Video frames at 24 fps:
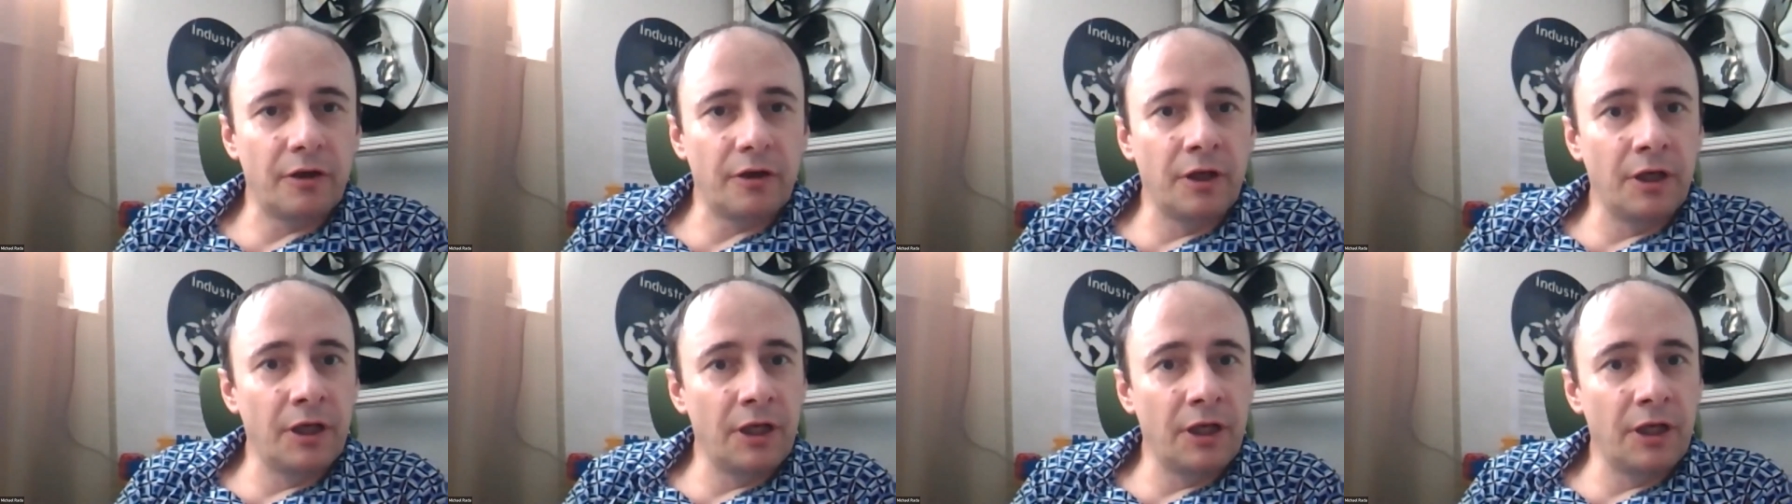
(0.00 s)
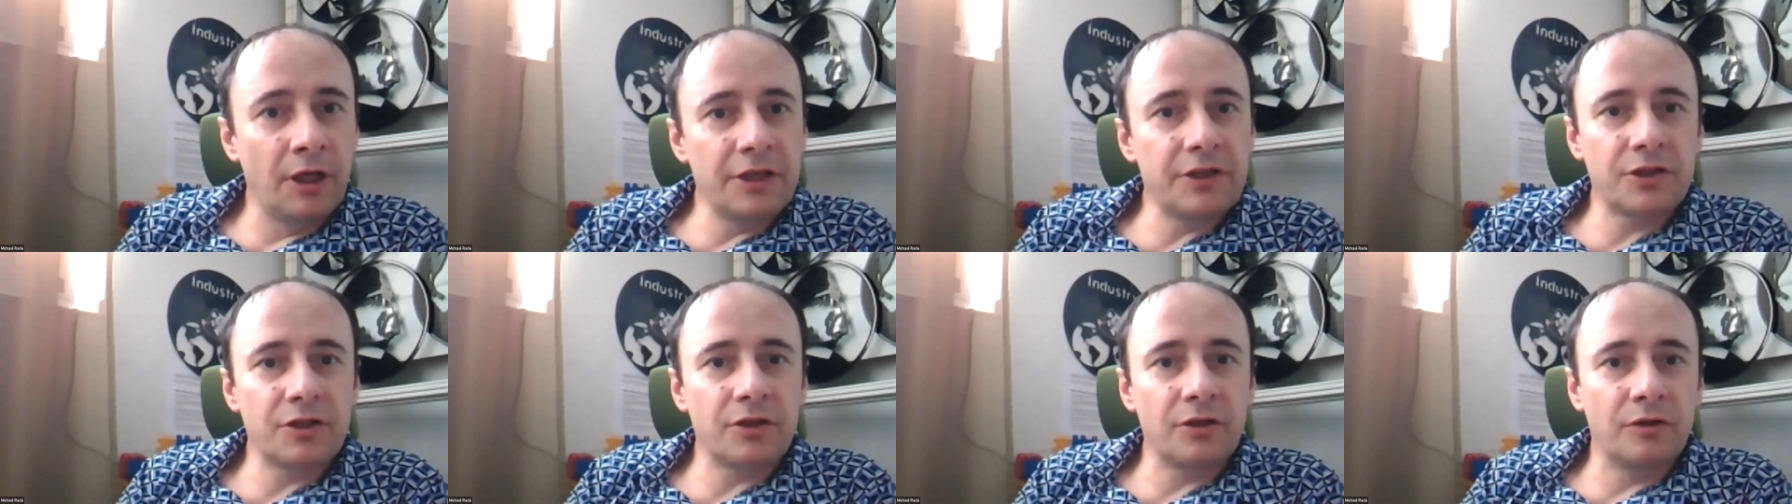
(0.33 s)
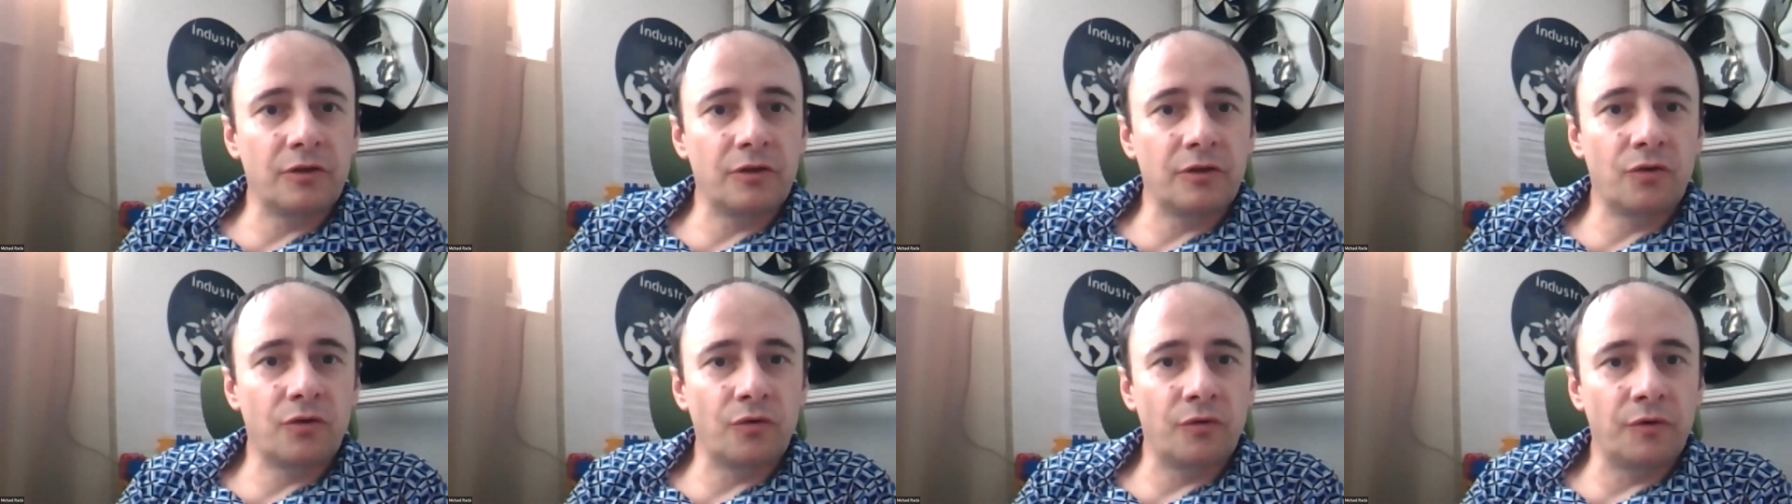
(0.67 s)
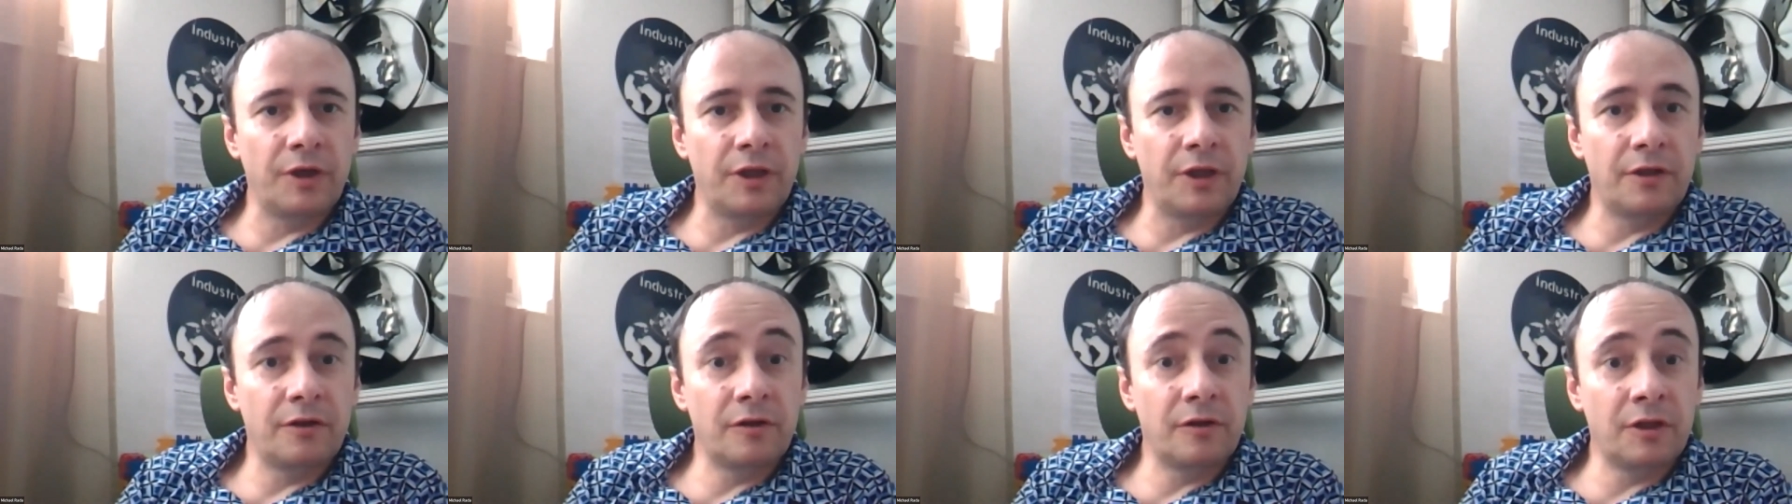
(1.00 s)
listen to
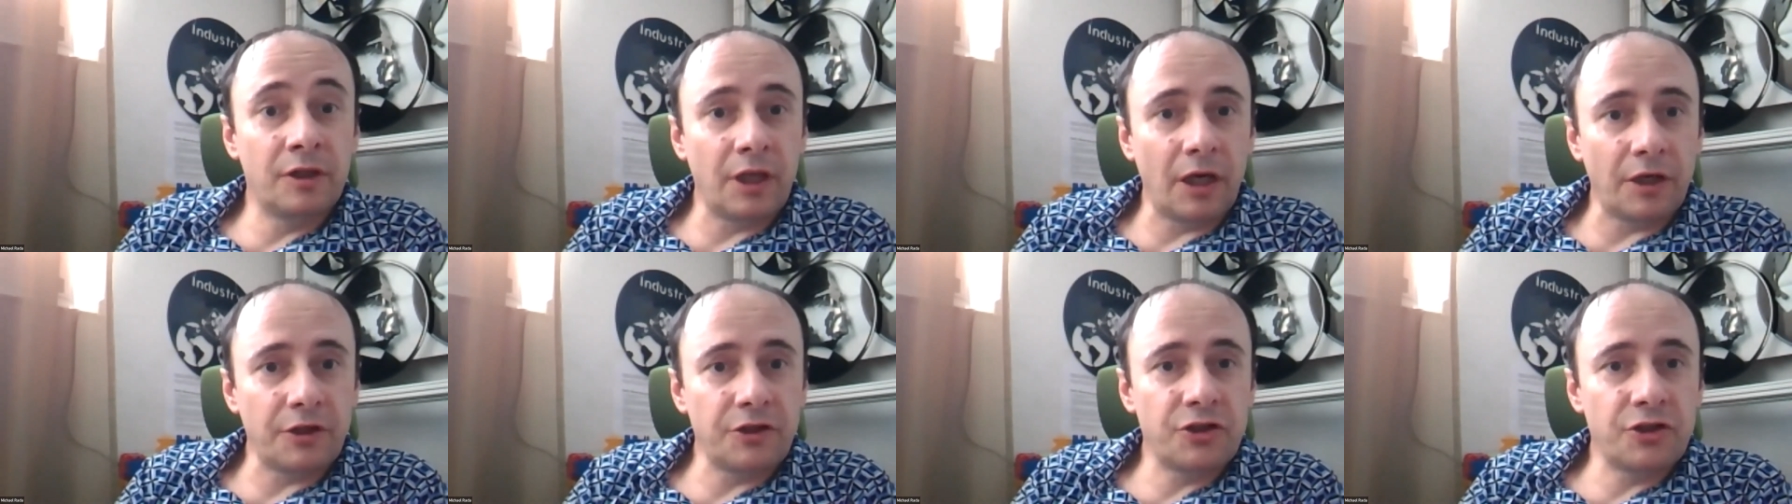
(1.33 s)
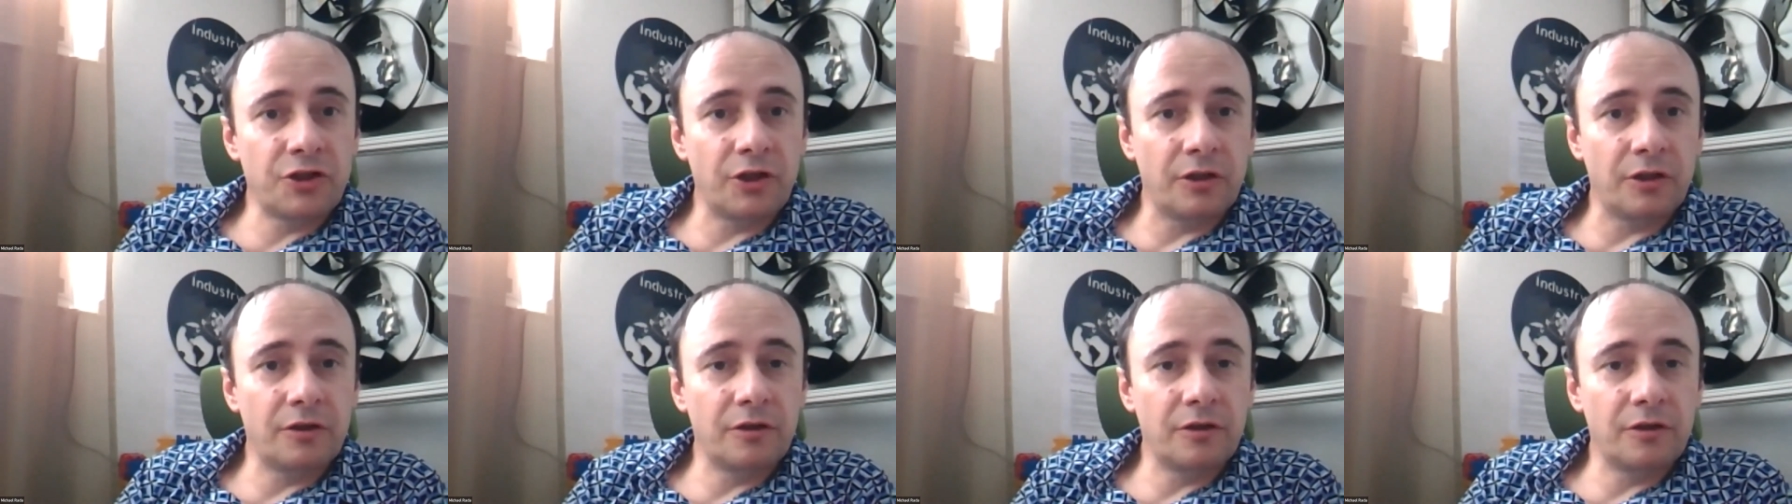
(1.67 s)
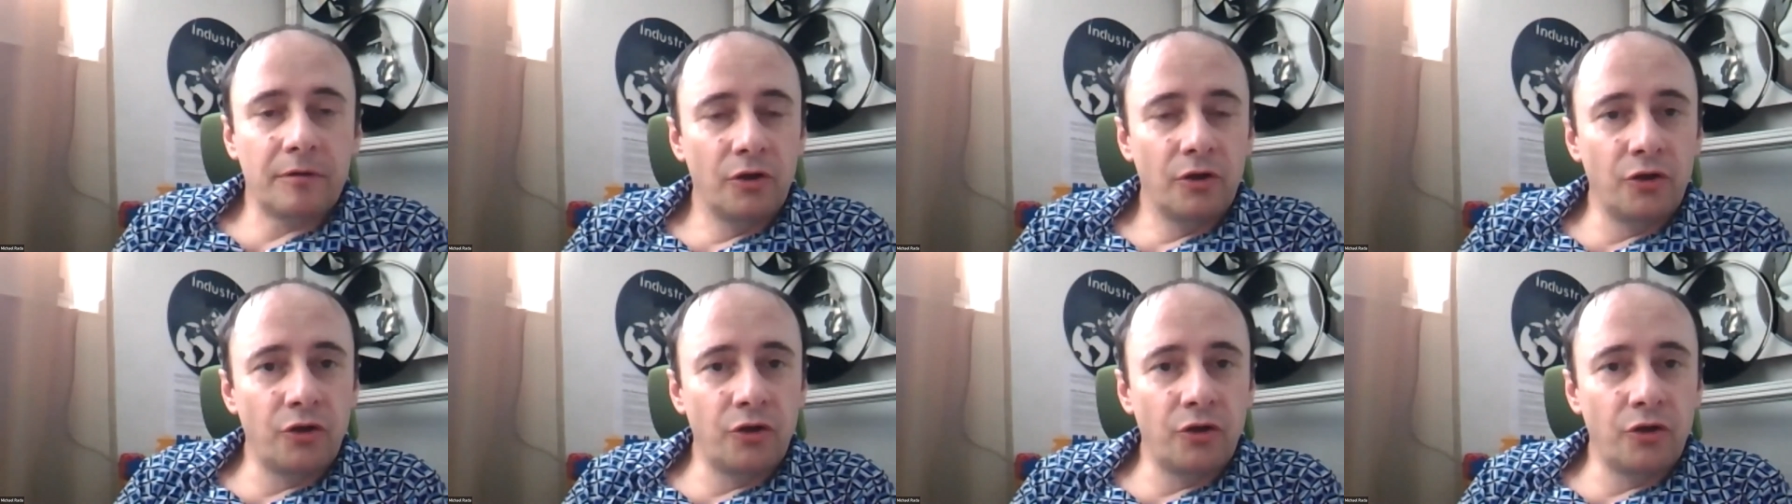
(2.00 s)
it, touch it.